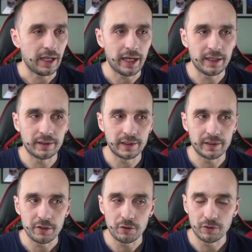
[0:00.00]

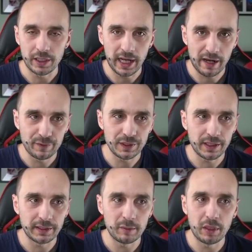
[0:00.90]
enter, you're gonna have this
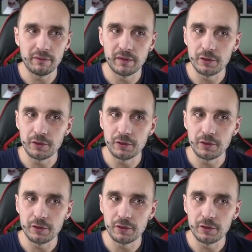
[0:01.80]
item level,